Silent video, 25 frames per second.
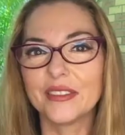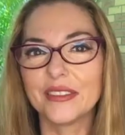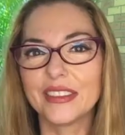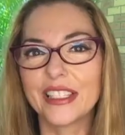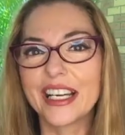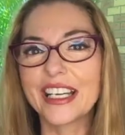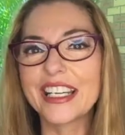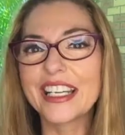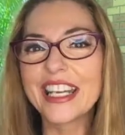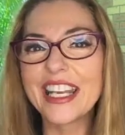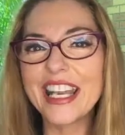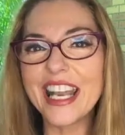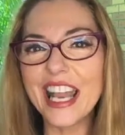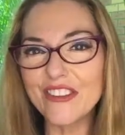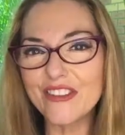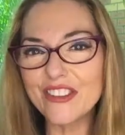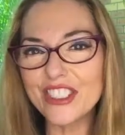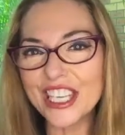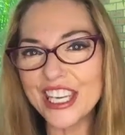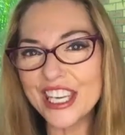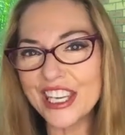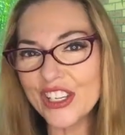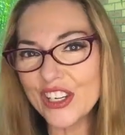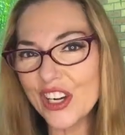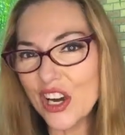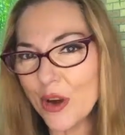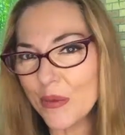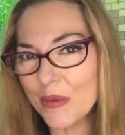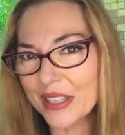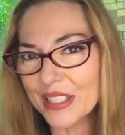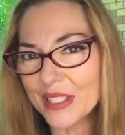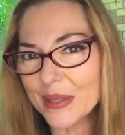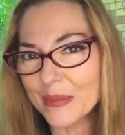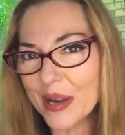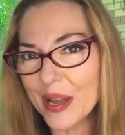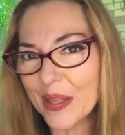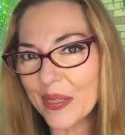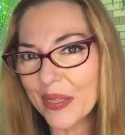I'd love to hear your comments
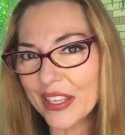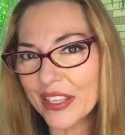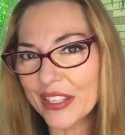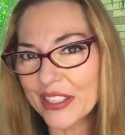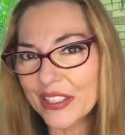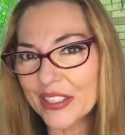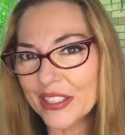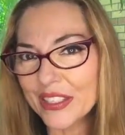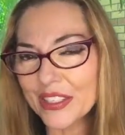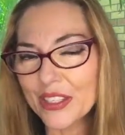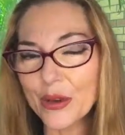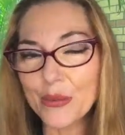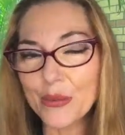about this. So